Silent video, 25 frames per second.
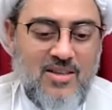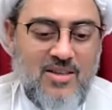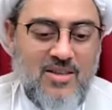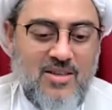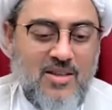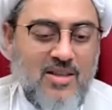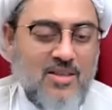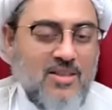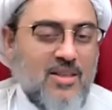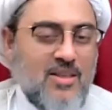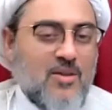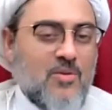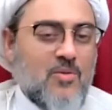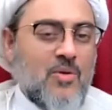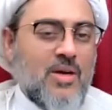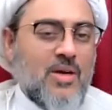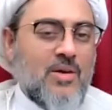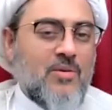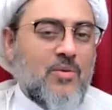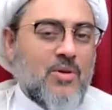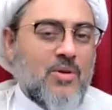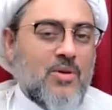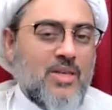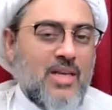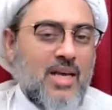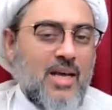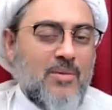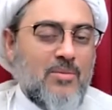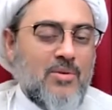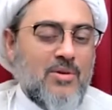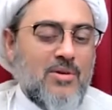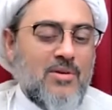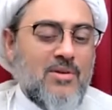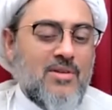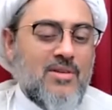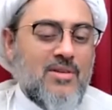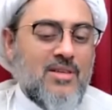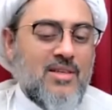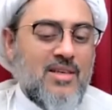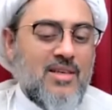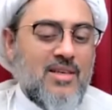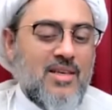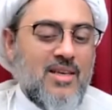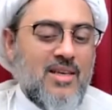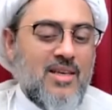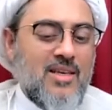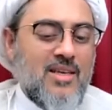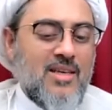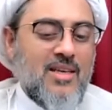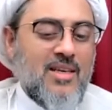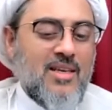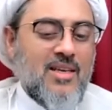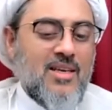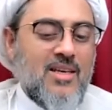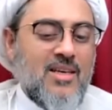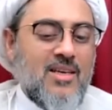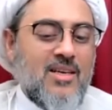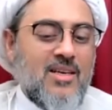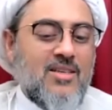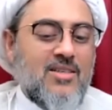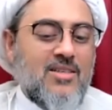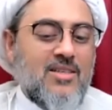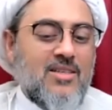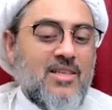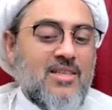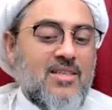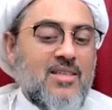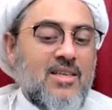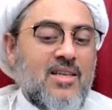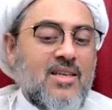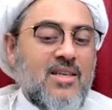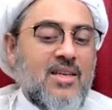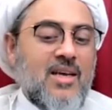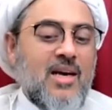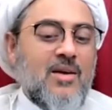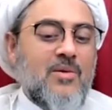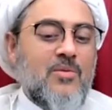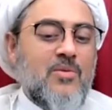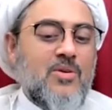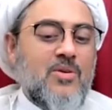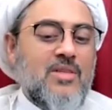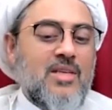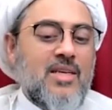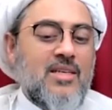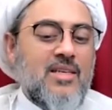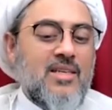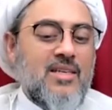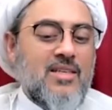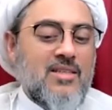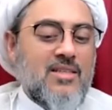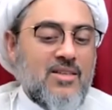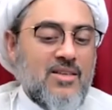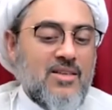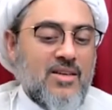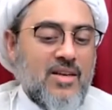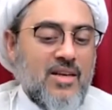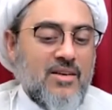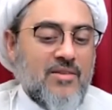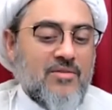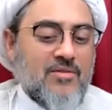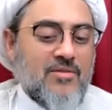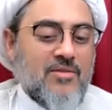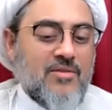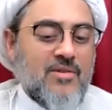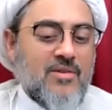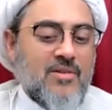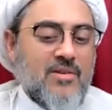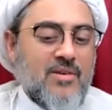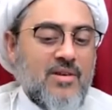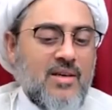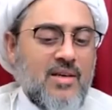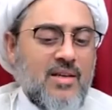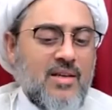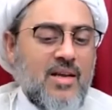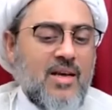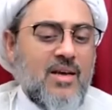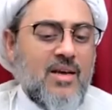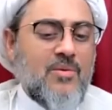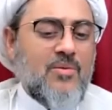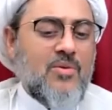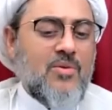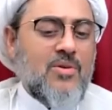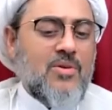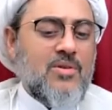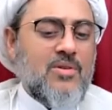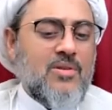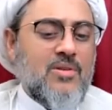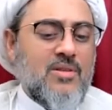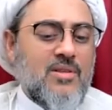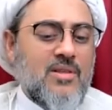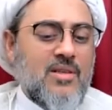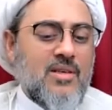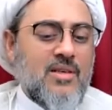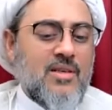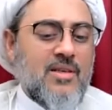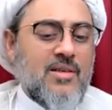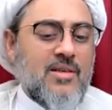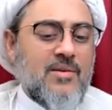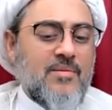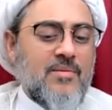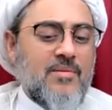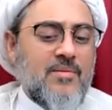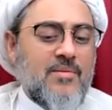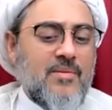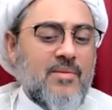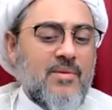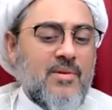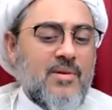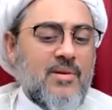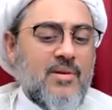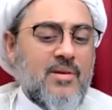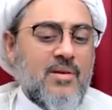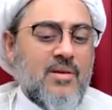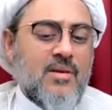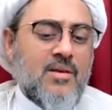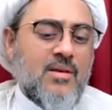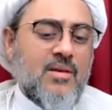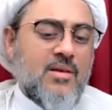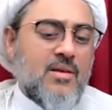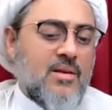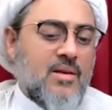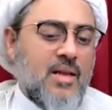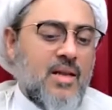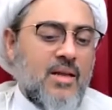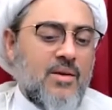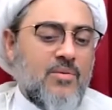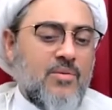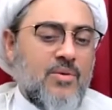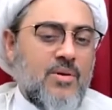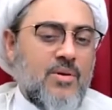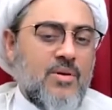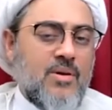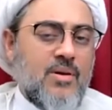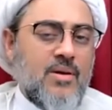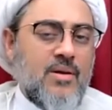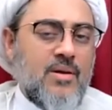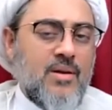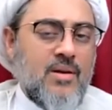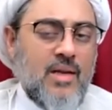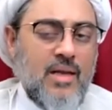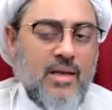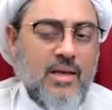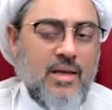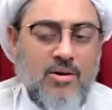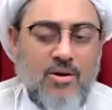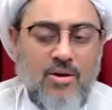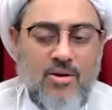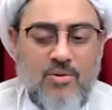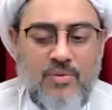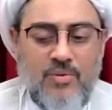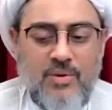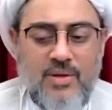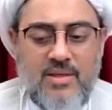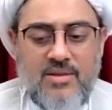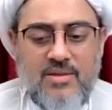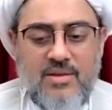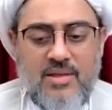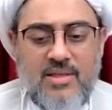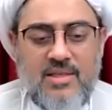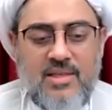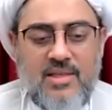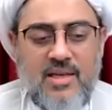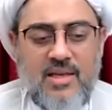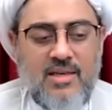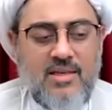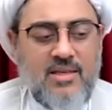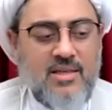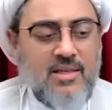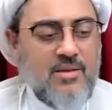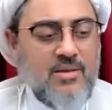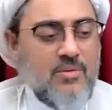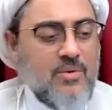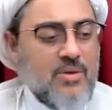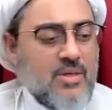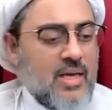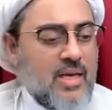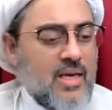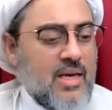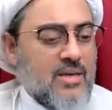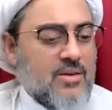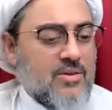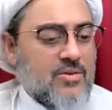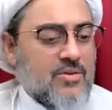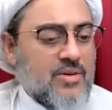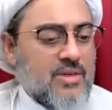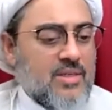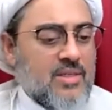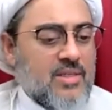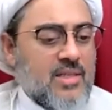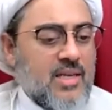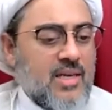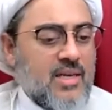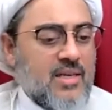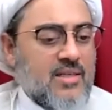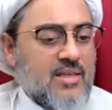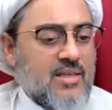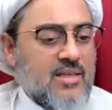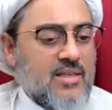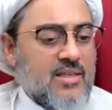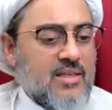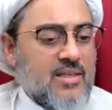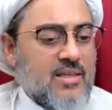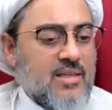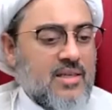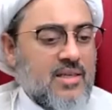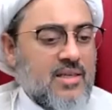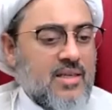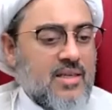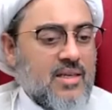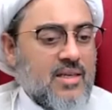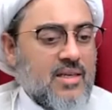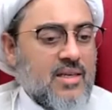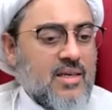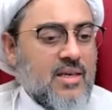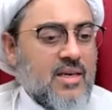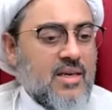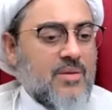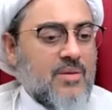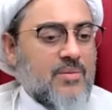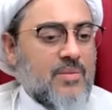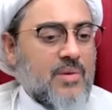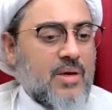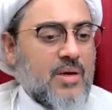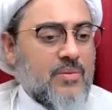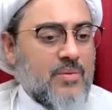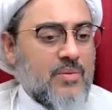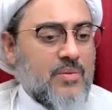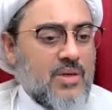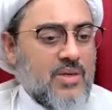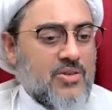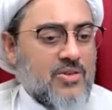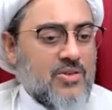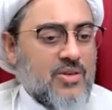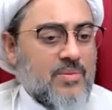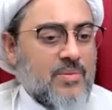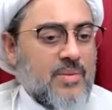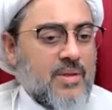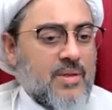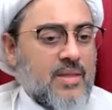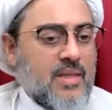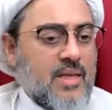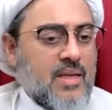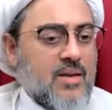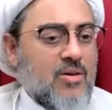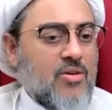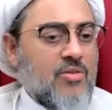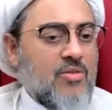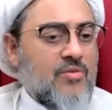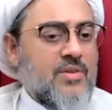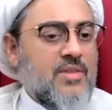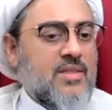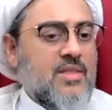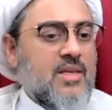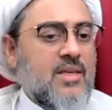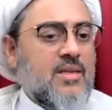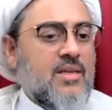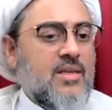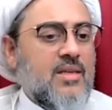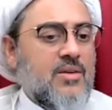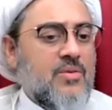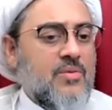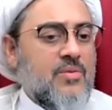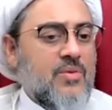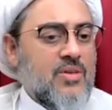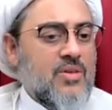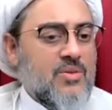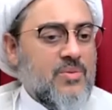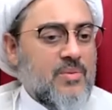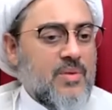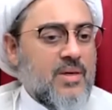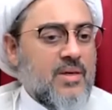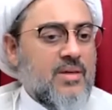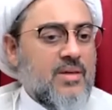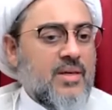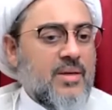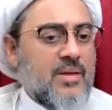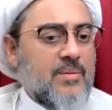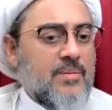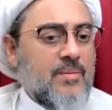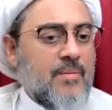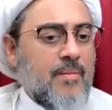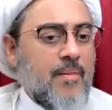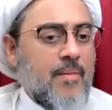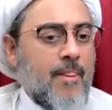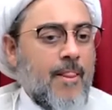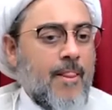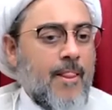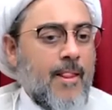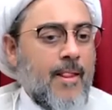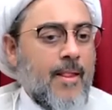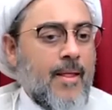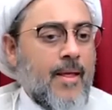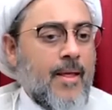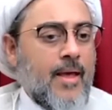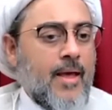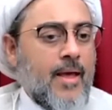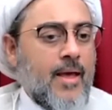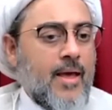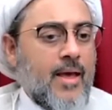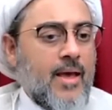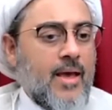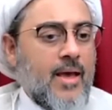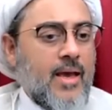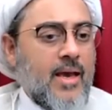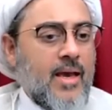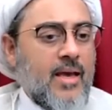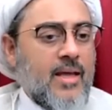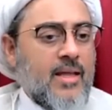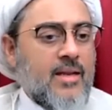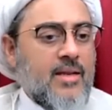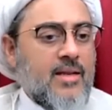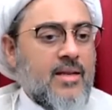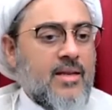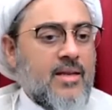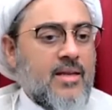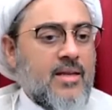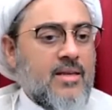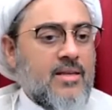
They said, why, what happened? She said, I was at his grave and I was like always reciting what I had to recite in my worship, and then all of a sudden it was Maghrib, and